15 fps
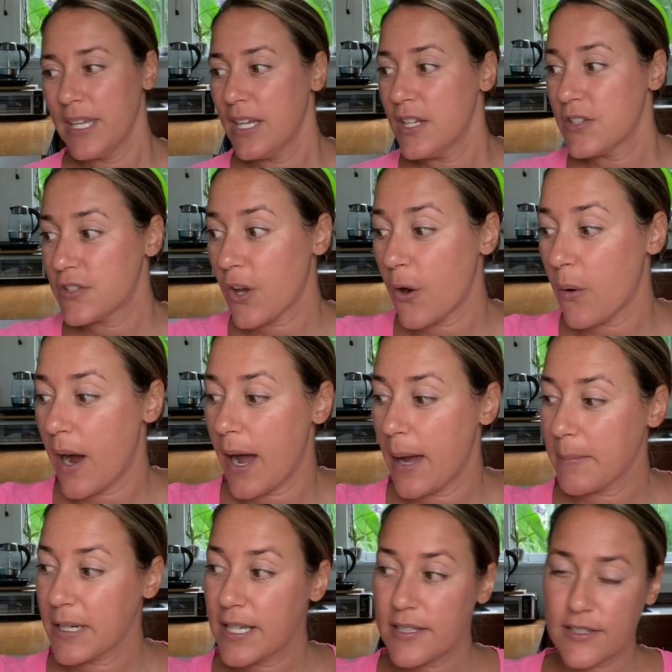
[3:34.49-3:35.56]
So I'm
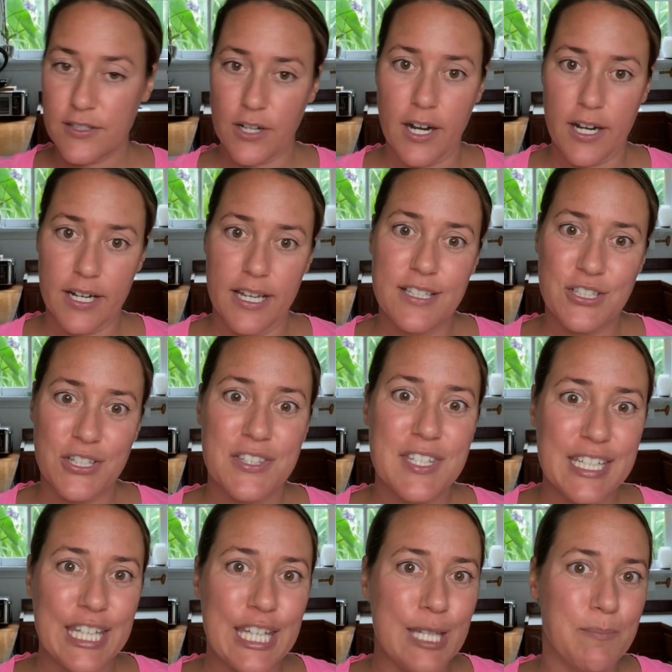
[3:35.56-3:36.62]
going to start, just to
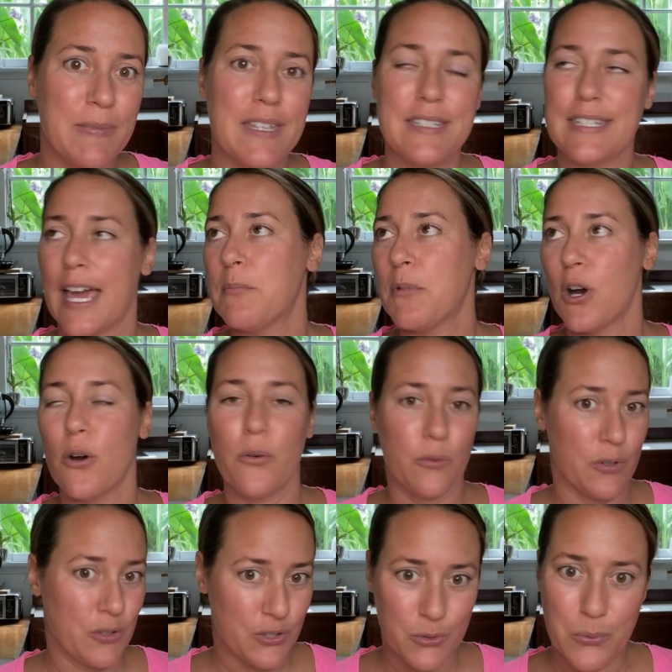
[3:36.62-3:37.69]
keep the demo
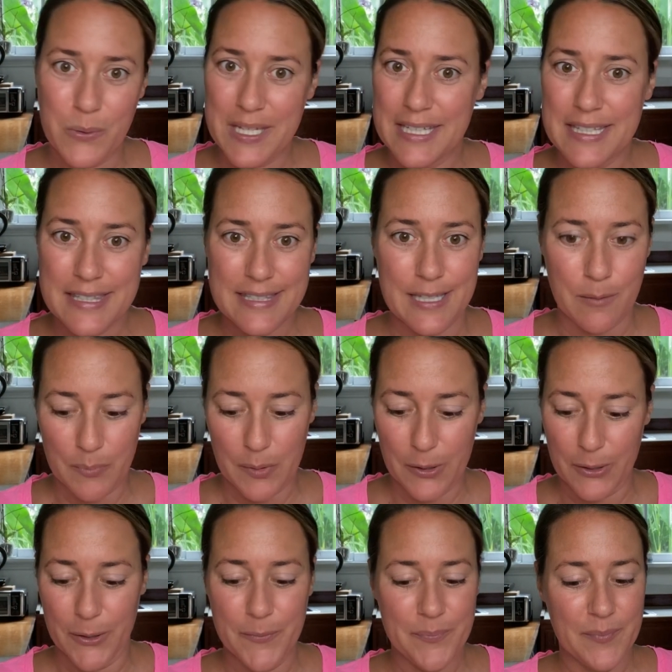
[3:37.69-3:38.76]
sweet and
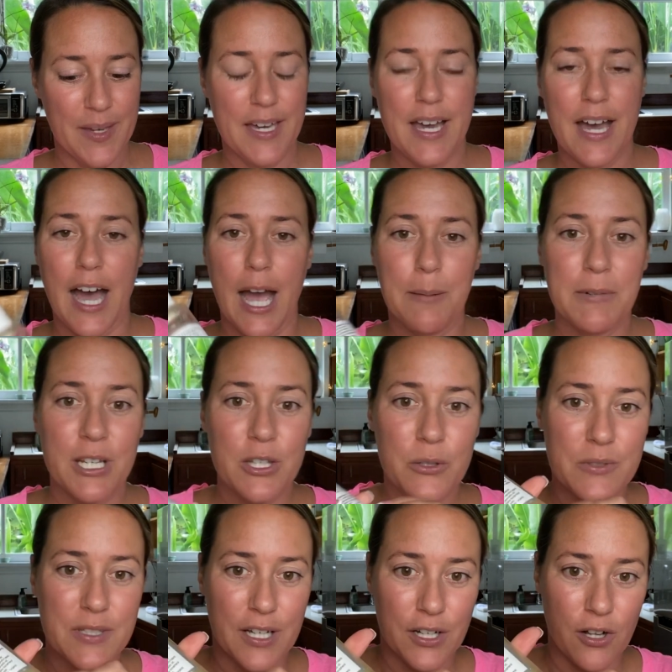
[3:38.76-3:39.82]
simple, I'm going to
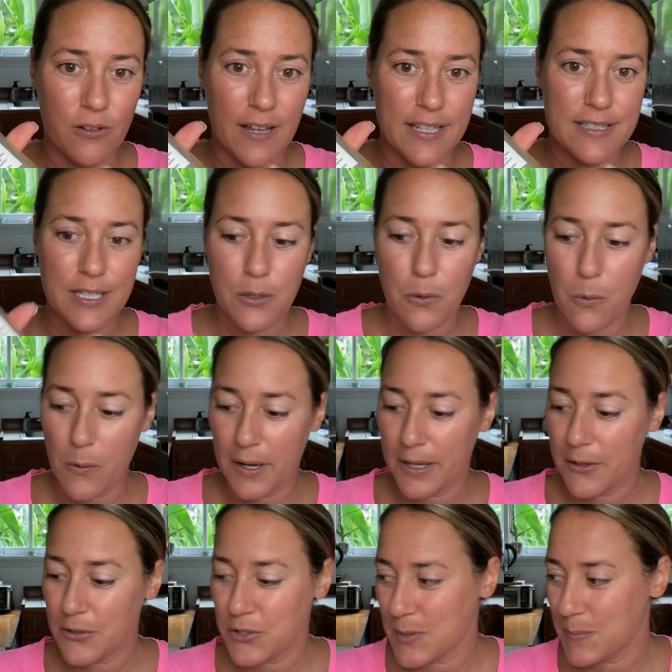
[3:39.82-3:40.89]
use a cleansing
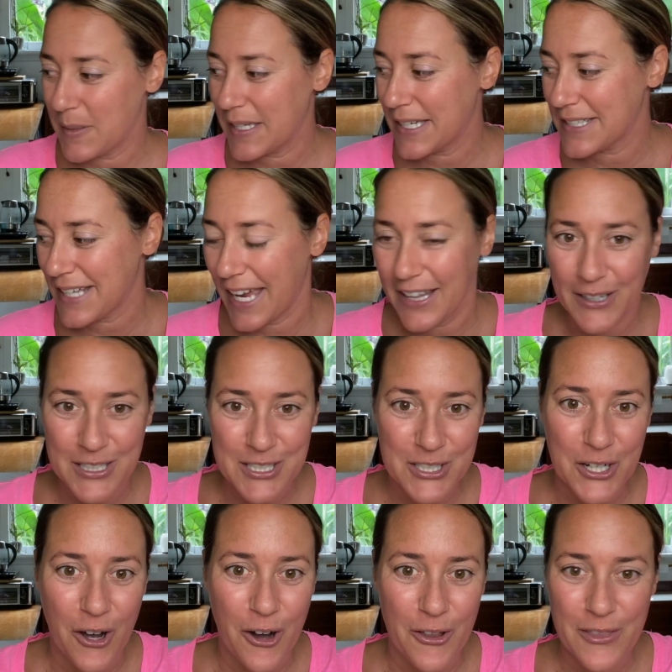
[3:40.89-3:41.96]
oil, just because I like to
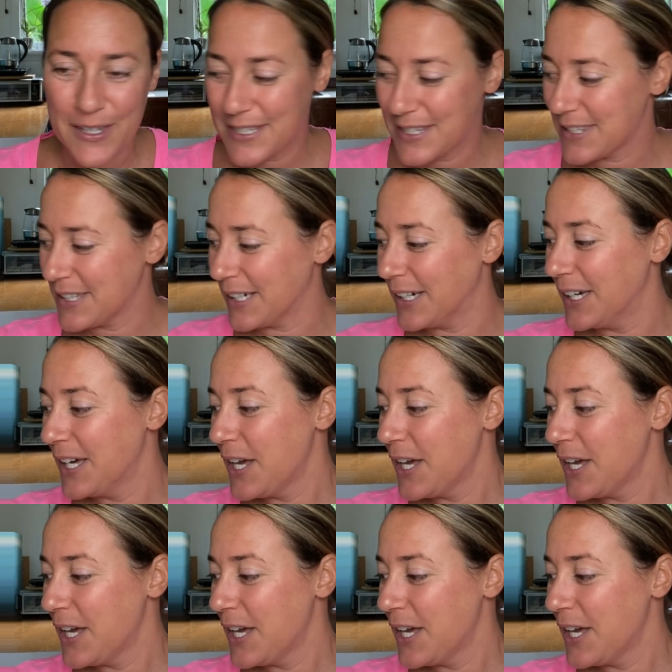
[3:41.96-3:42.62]
call this the